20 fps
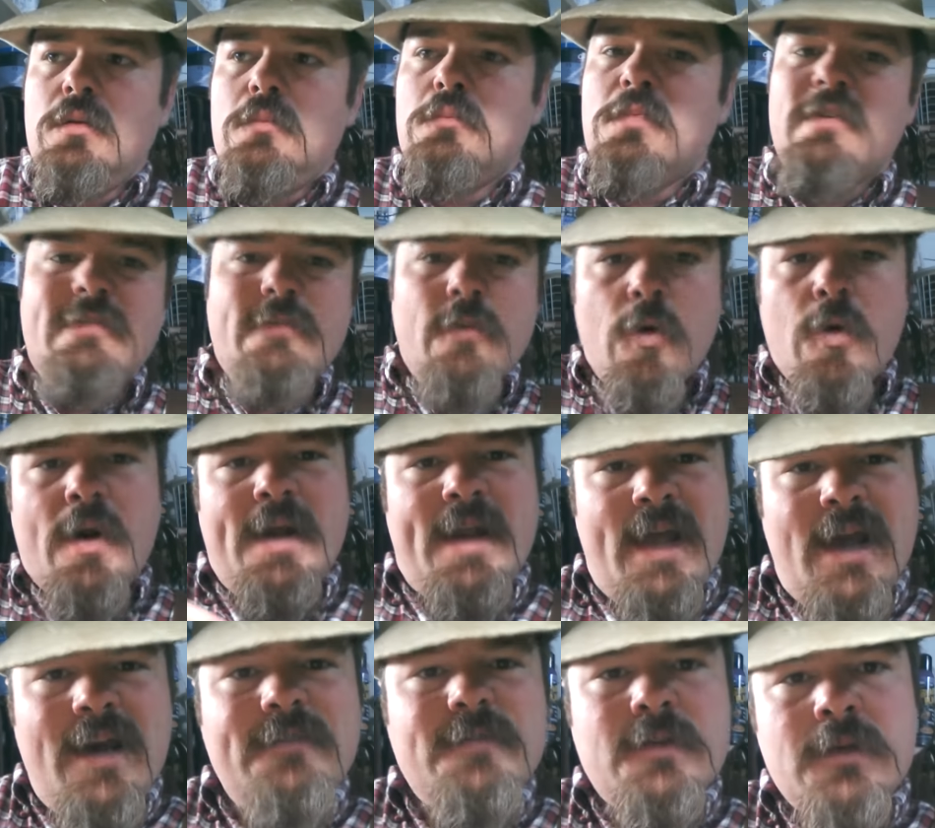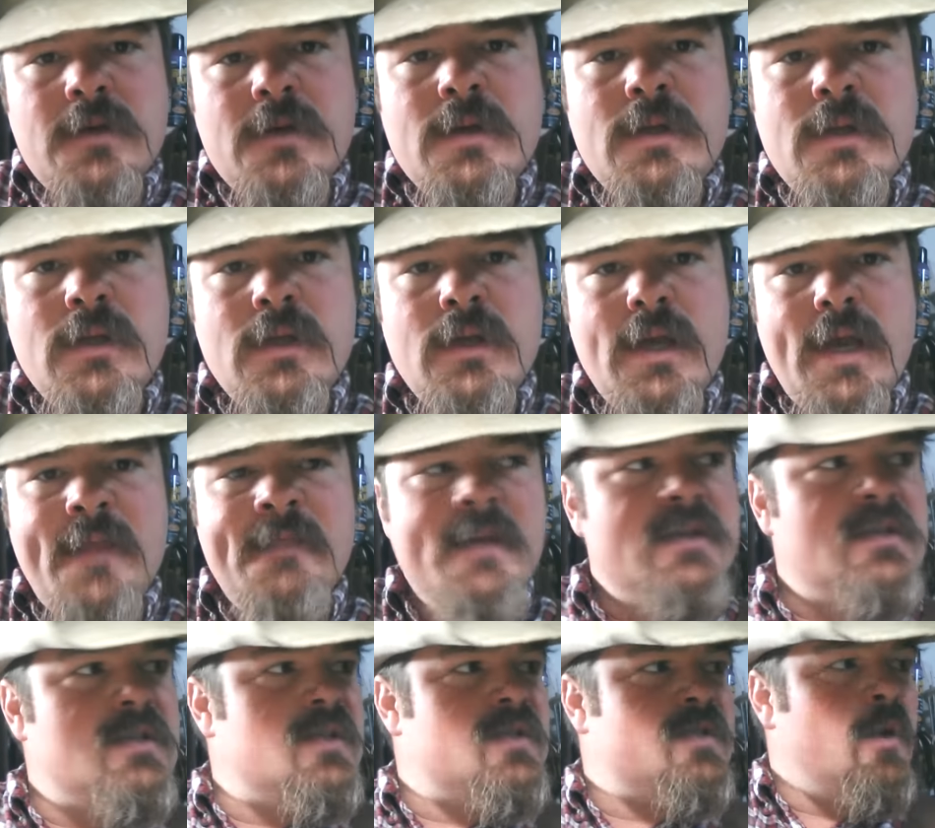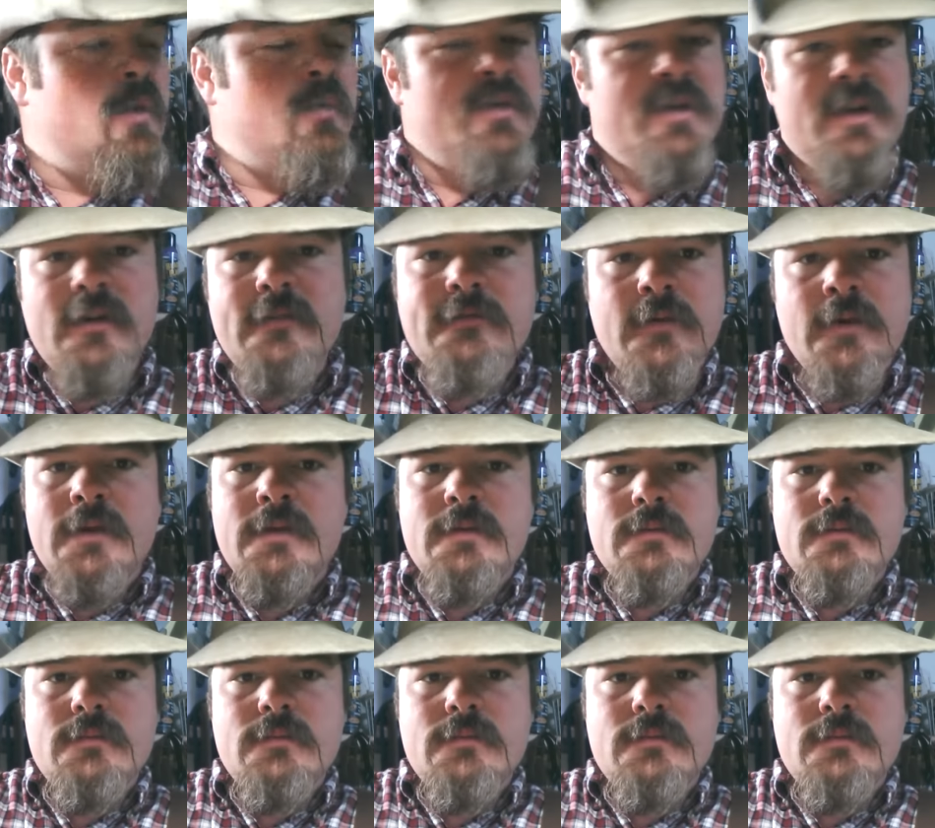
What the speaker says: before and after, and this is no different.